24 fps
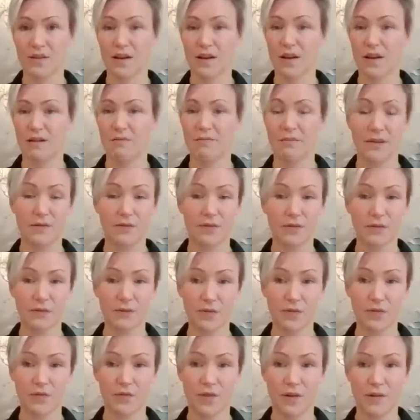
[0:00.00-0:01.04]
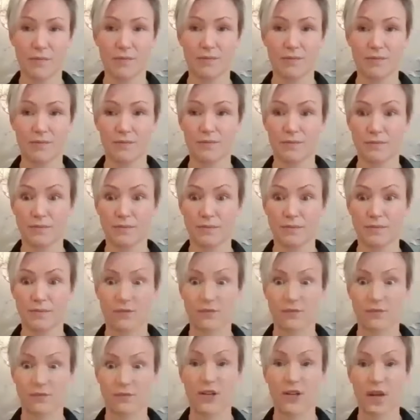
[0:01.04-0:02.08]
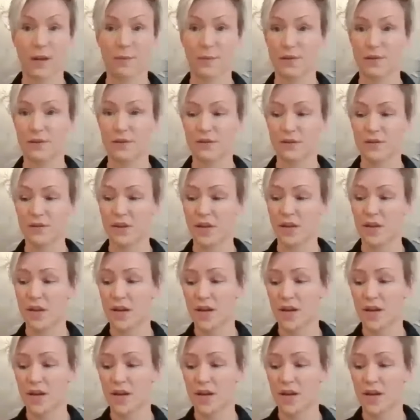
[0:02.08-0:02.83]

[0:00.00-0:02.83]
and minerals from fresh lemons.